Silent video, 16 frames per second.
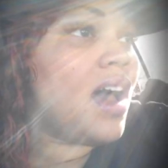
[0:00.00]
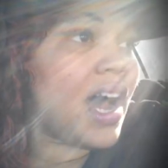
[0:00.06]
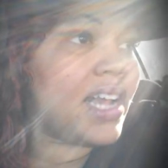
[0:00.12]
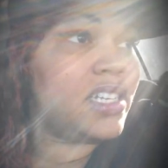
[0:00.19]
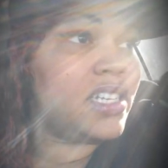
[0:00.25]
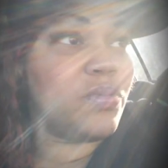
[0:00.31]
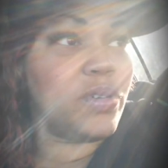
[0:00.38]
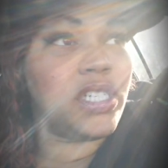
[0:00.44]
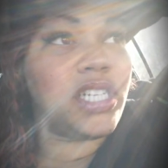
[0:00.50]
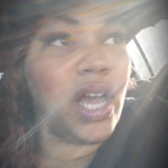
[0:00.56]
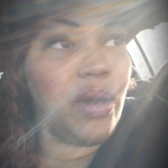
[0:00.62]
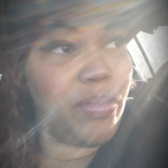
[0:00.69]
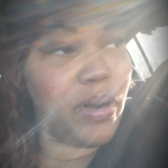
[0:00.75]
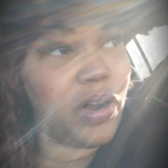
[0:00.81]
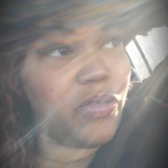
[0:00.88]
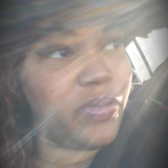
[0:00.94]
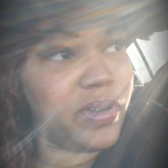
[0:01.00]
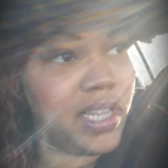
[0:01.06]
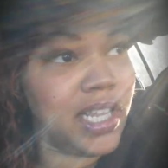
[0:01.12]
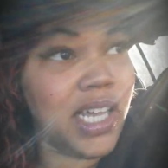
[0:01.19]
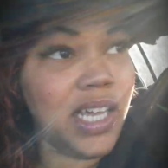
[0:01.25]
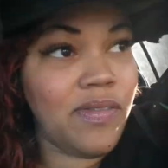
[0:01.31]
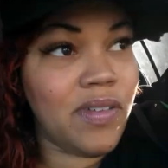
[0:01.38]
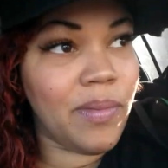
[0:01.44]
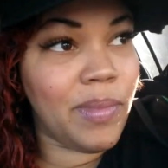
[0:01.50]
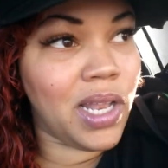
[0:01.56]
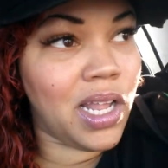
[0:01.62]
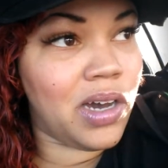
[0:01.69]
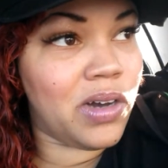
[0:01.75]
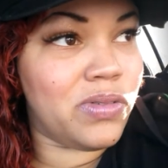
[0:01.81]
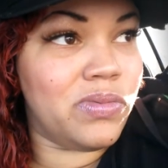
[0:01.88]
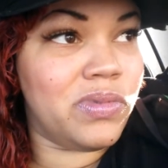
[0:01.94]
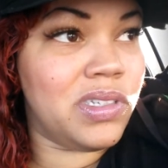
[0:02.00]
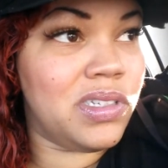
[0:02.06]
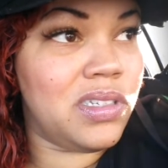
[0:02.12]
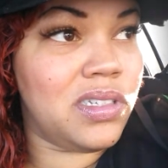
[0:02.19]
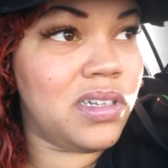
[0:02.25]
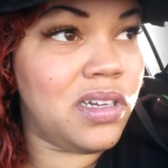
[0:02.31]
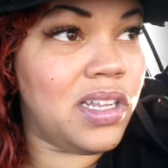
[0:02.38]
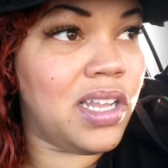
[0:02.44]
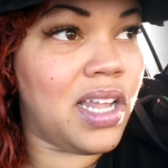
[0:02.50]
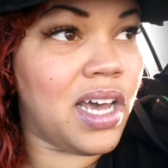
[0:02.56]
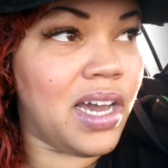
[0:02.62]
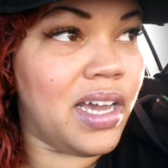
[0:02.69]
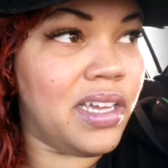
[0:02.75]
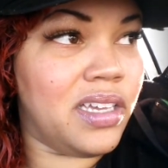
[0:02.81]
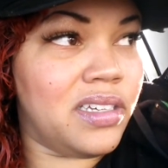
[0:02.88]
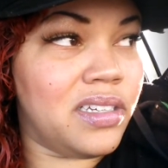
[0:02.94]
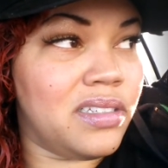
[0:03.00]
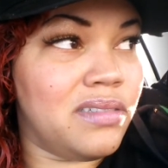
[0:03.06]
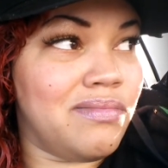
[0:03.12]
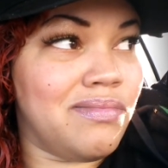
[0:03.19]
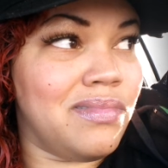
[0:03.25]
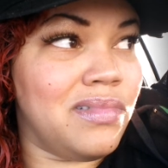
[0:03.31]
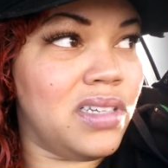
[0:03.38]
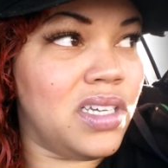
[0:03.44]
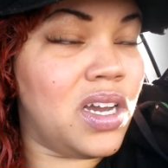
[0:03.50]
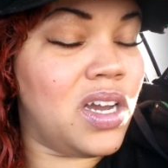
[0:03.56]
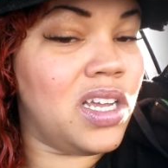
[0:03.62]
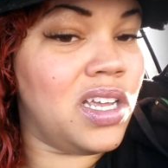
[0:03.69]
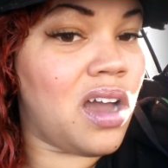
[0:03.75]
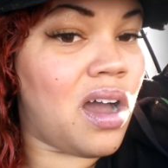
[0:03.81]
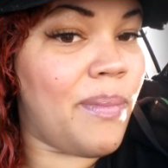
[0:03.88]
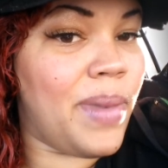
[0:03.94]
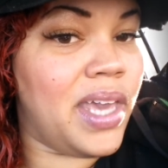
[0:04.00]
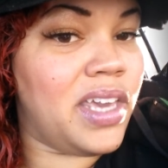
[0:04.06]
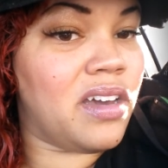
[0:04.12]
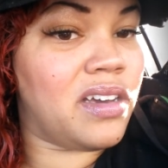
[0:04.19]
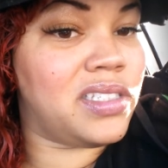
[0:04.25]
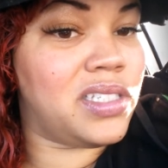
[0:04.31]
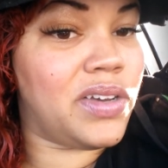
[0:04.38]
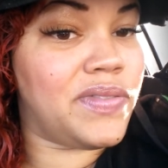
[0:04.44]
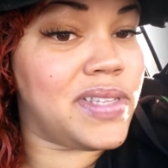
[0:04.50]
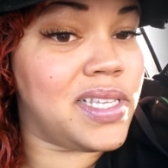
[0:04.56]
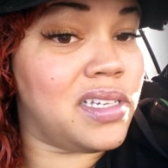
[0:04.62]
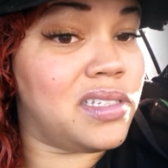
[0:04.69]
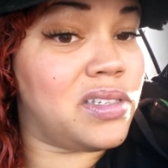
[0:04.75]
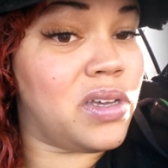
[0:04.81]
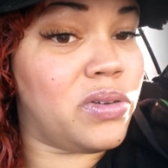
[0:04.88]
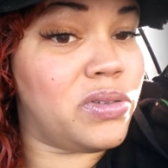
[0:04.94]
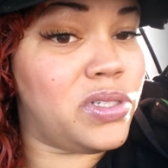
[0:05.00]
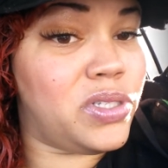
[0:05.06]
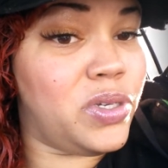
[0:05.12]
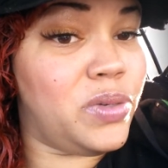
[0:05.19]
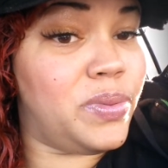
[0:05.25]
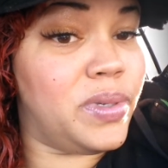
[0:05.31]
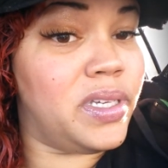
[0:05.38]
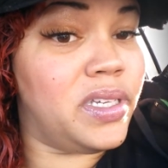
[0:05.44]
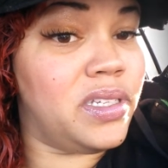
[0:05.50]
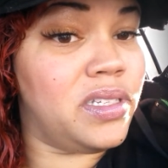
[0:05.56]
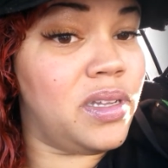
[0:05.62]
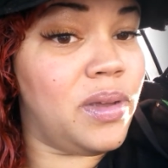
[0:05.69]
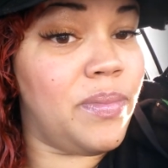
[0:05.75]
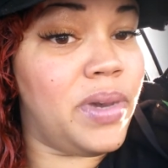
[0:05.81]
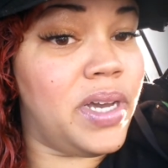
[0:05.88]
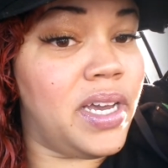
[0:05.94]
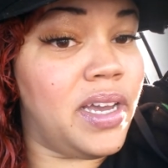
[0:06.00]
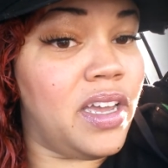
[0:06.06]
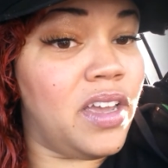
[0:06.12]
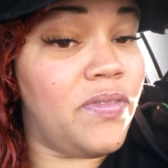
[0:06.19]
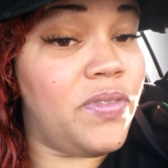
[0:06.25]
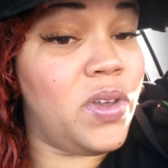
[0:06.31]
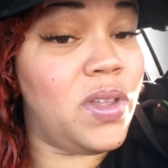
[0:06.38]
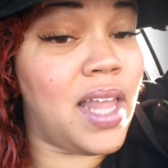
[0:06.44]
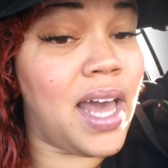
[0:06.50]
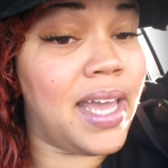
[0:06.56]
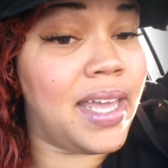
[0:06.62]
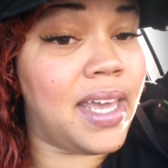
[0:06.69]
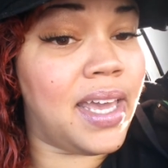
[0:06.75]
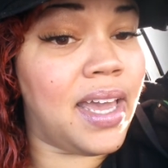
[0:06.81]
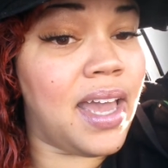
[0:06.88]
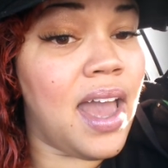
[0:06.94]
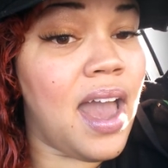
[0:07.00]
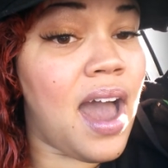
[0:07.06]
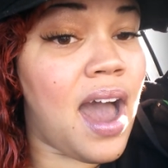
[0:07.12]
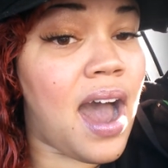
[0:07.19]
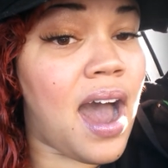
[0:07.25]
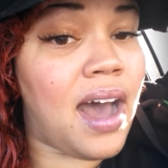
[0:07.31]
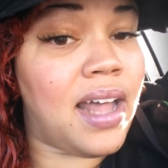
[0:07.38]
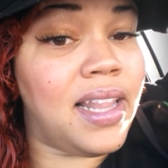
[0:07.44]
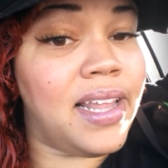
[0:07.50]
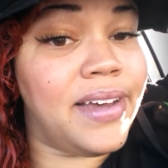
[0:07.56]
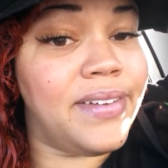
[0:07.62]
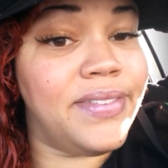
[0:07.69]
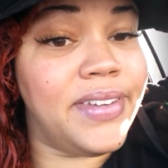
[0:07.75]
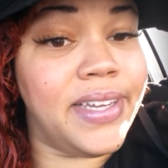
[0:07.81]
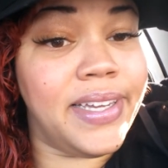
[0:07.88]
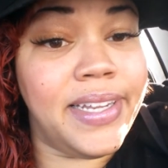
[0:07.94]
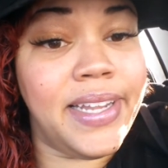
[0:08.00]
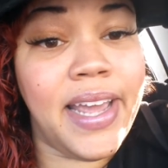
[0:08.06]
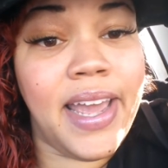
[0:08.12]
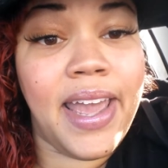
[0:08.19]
I just wish they both would leave him alone. Like, y'all make yourself look so stupid. But if you like it, I love it.